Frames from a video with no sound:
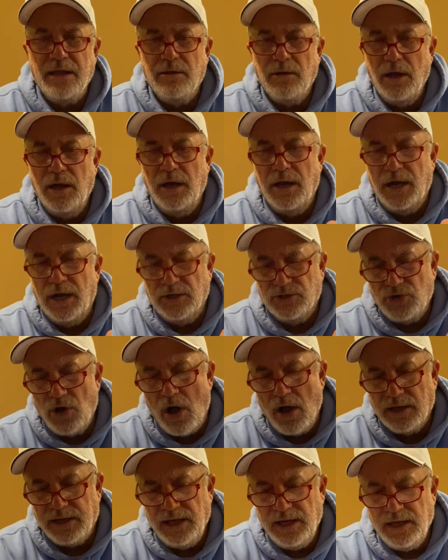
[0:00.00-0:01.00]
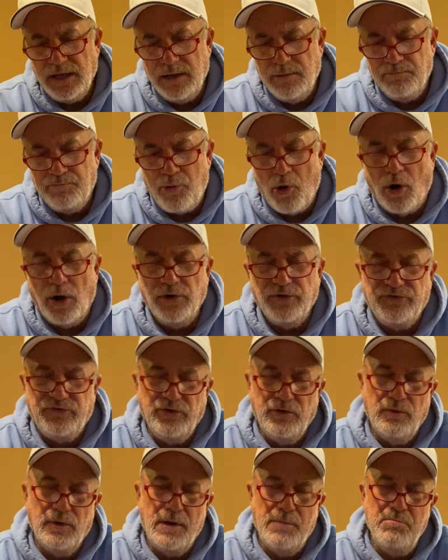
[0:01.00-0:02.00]
talking in part
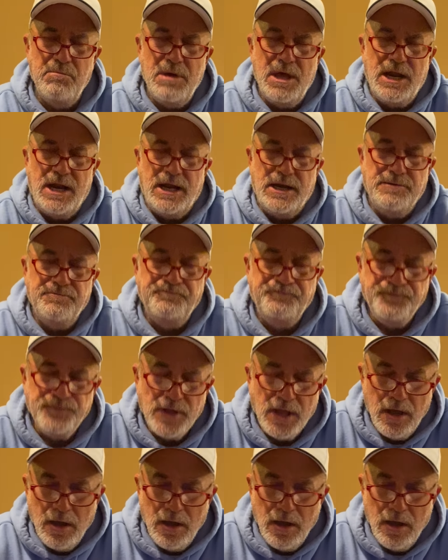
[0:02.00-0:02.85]
2 in a minute